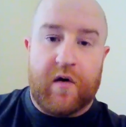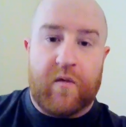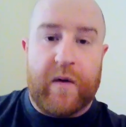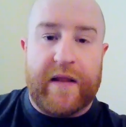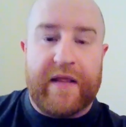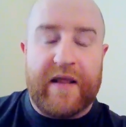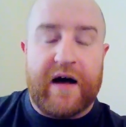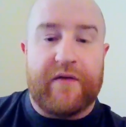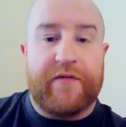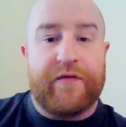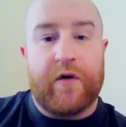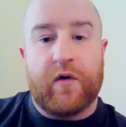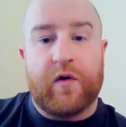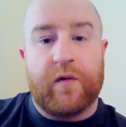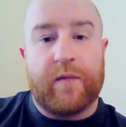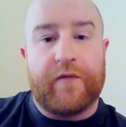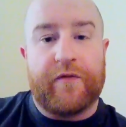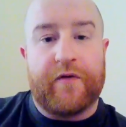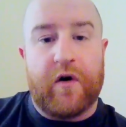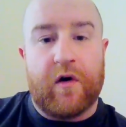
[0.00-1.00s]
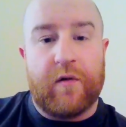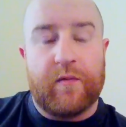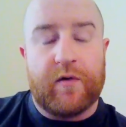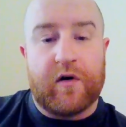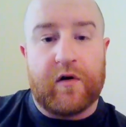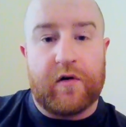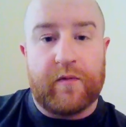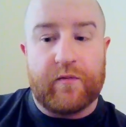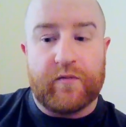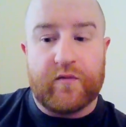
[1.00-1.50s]
when that phone number form
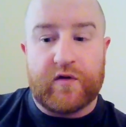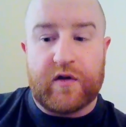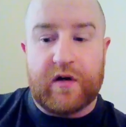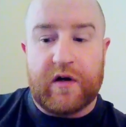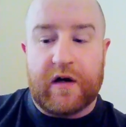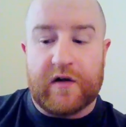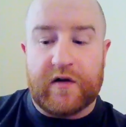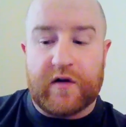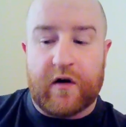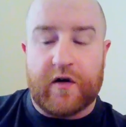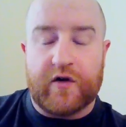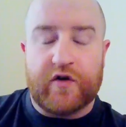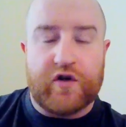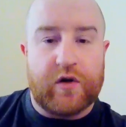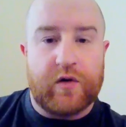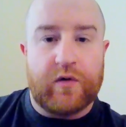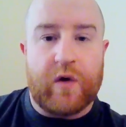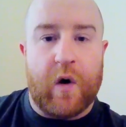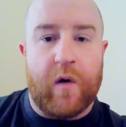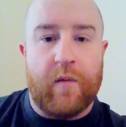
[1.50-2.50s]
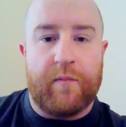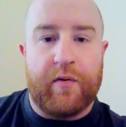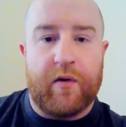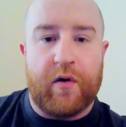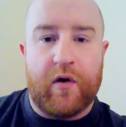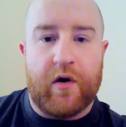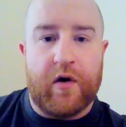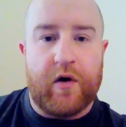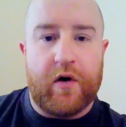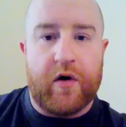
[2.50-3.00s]
comes, as long as you don't
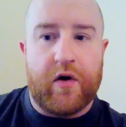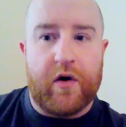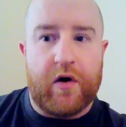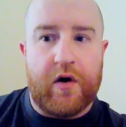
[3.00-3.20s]
put